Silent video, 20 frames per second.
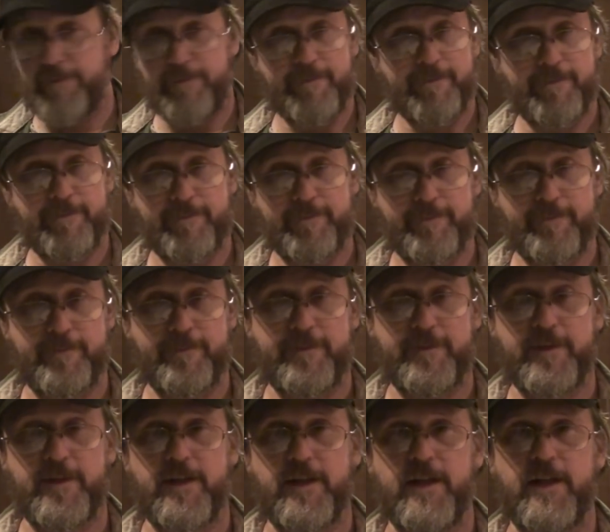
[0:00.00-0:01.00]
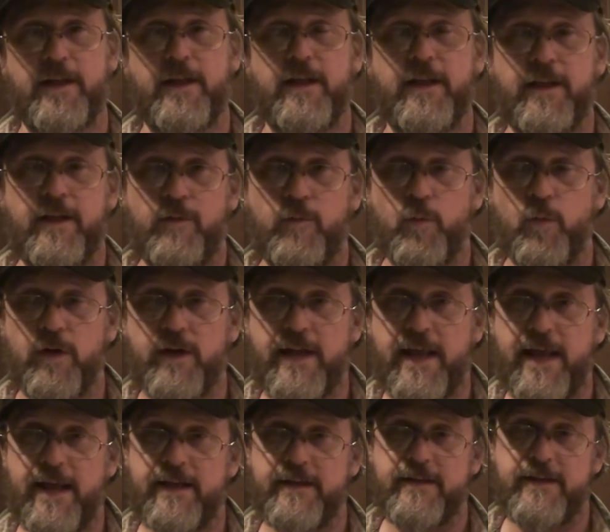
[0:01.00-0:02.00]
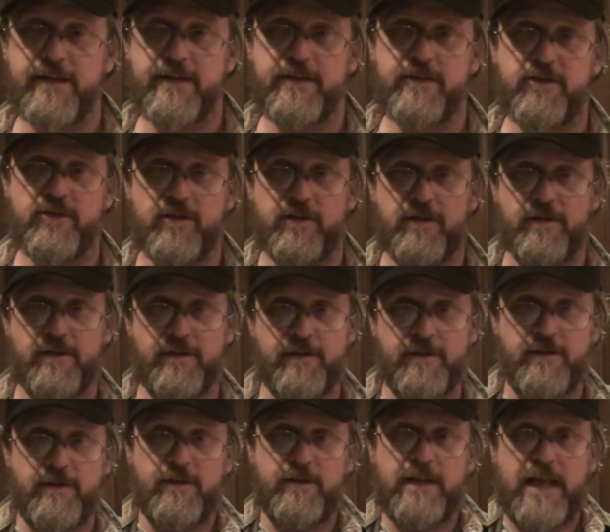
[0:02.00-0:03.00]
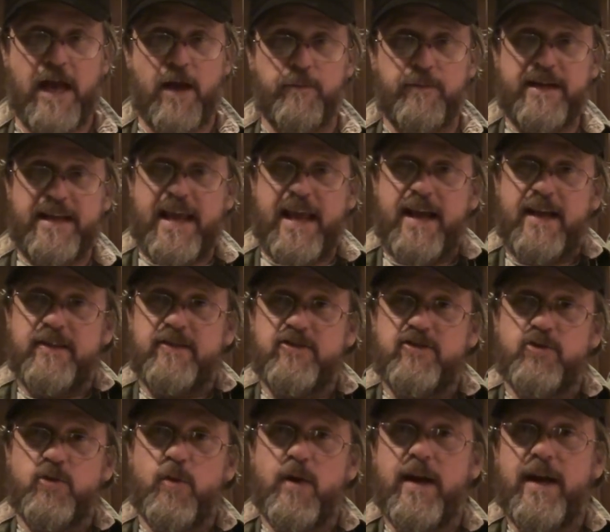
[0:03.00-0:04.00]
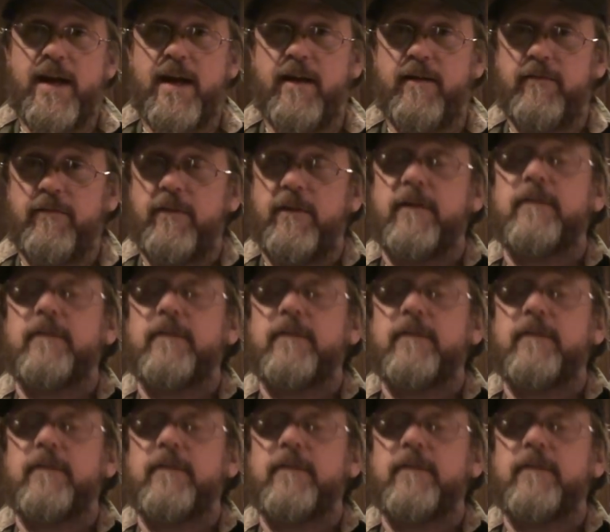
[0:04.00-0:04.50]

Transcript: hand each. One hand each? How many hands do I have?